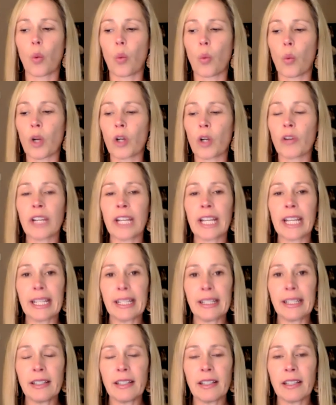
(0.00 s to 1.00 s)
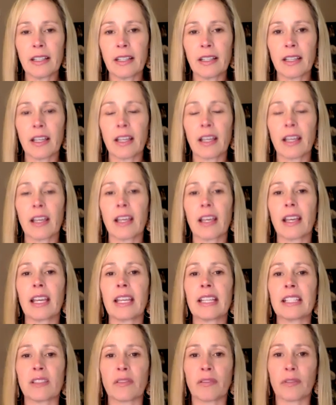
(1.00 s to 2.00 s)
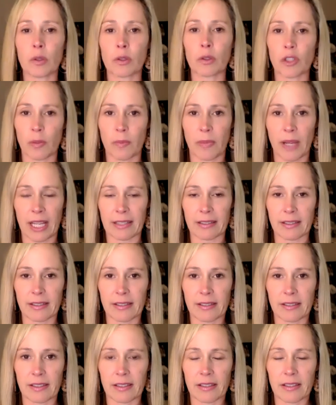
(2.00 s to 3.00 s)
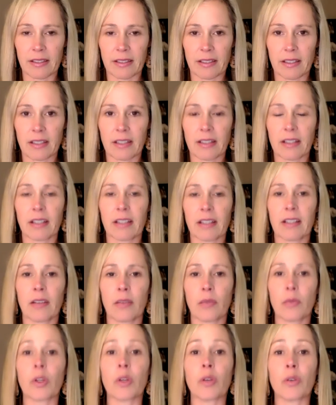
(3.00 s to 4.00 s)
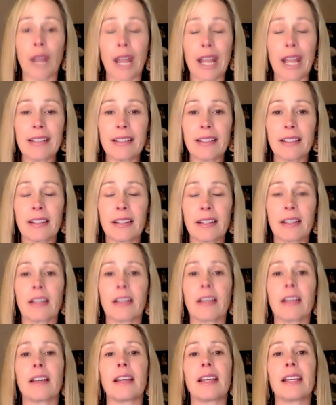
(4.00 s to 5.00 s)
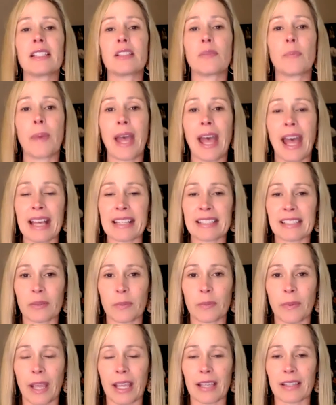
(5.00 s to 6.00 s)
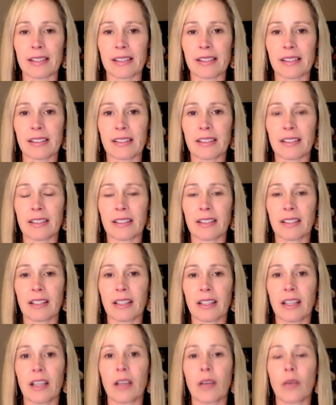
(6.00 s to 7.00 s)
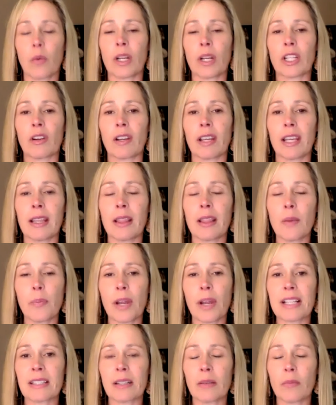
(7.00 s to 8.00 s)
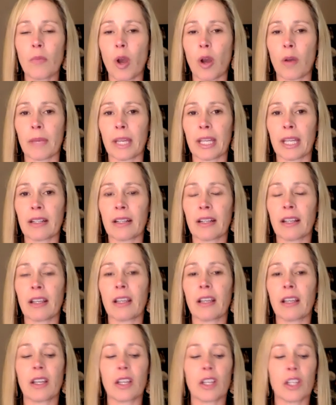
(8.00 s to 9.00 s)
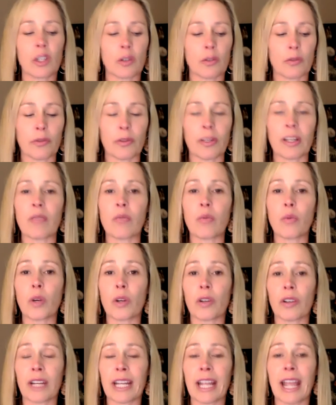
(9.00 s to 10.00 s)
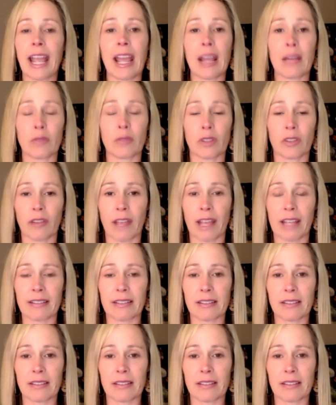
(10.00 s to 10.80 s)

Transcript: Worrying is future based. Regret is past based. When you're in the present moment, you're free of worry and regret.